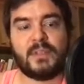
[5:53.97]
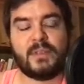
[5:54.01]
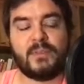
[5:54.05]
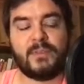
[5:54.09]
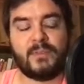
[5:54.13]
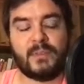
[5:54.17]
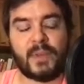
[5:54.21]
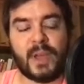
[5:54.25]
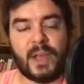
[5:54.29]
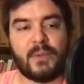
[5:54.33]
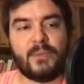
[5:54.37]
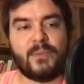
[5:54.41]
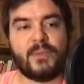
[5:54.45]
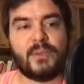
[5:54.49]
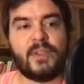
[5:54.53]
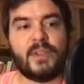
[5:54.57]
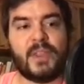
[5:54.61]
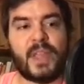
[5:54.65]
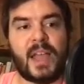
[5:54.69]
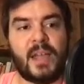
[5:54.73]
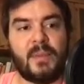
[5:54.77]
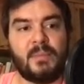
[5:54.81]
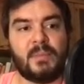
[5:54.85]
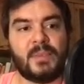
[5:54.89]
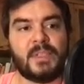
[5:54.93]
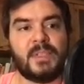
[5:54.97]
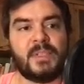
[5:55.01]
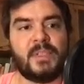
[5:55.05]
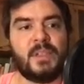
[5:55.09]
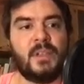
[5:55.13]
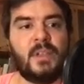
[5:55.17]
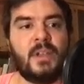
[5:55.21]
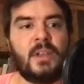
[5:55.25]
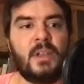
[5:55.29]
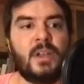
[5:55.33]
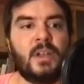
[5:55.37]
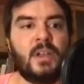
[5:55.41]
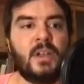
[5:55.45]
5 times
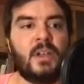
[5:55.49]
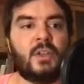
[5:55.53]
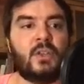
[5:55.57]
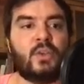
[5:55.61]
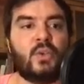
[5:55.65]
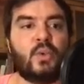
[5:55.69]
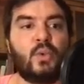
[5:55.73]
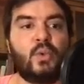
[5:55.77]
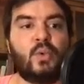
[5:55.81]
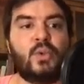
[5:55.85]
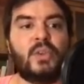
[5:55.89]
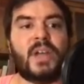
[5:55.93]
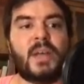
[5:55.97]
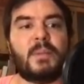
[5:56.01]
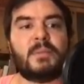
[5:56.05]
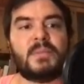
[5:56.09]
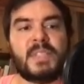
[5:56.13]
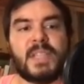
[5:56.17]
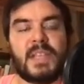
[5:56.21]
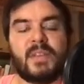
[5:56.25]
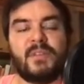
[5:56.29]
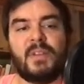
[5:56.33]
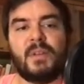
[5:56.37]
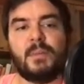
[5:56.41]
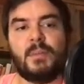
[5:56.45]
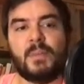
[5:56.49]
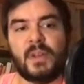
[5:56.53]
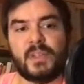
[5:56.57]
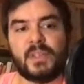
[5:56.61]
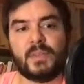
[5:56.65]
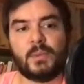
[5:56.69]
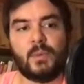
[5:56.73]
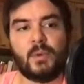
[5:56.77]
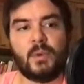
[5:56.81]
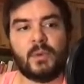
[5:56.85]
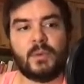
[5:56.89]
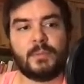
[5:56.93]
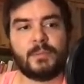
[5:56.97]
2 times 7 plus
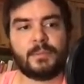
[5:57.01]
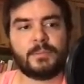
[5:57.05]
1